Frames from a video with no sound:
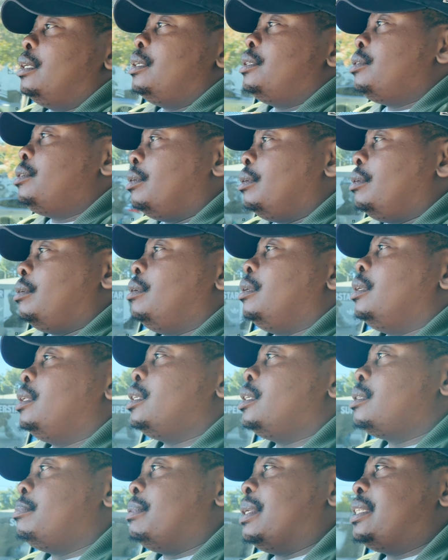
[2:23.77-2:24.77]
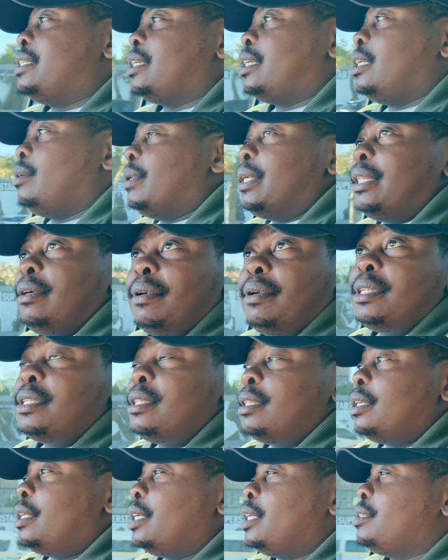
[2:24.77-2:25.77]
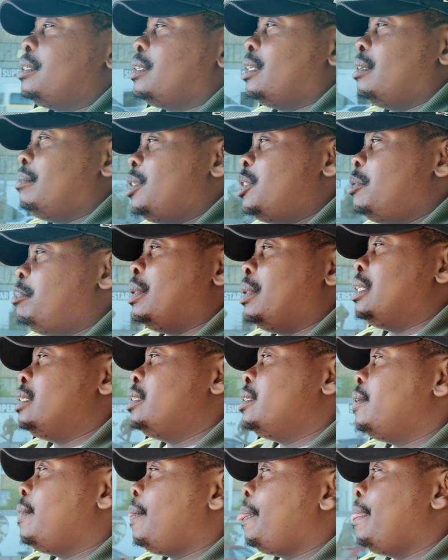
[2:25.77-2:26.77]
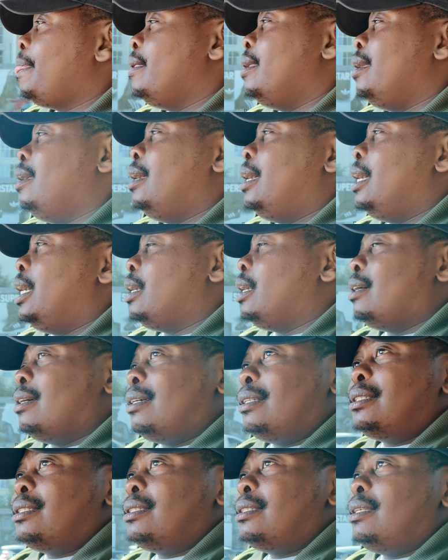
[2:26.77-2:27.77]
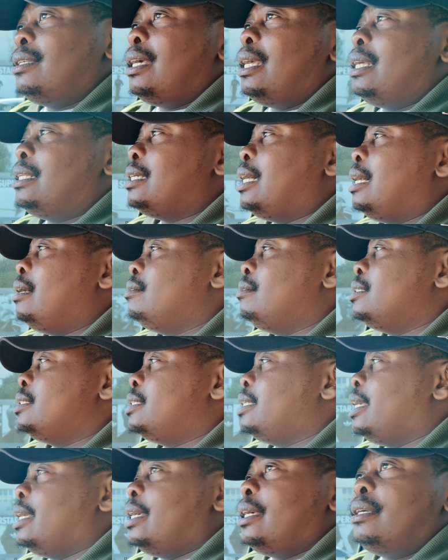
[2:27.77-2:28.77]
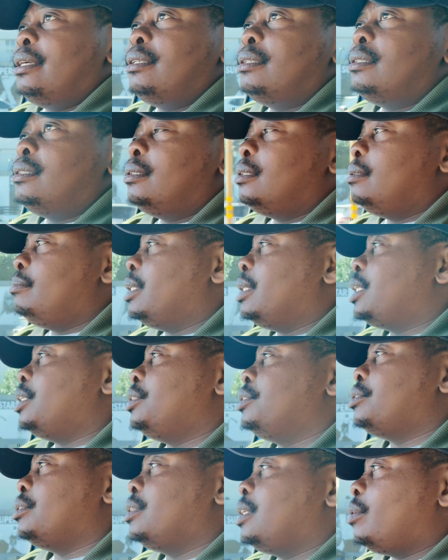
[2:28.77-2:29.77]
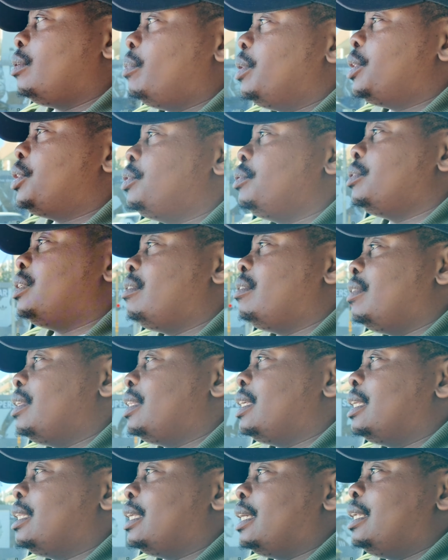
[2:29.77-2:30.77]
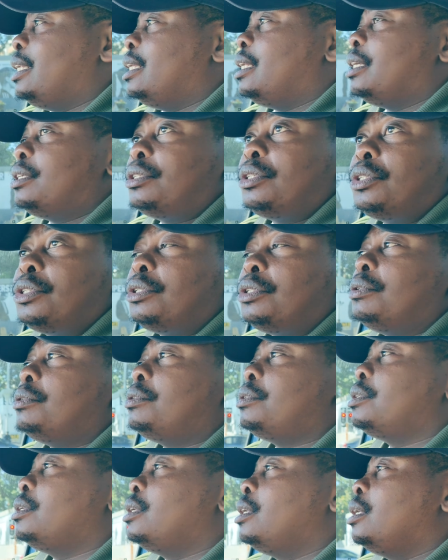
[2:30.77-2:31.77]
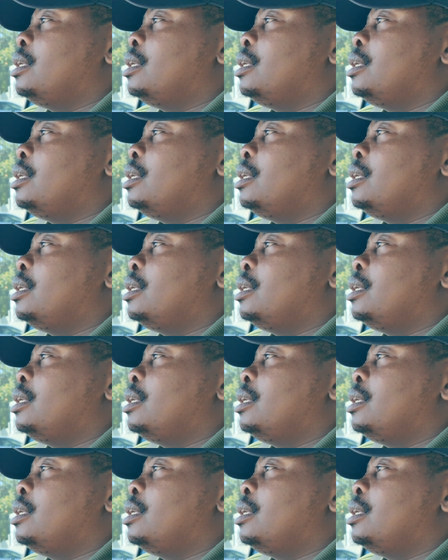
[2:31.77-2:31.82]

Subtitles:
So this is basically where the rest of the day is going to be spent. I've got 8 hours there, making sure that we shoot everything they need us to shoot.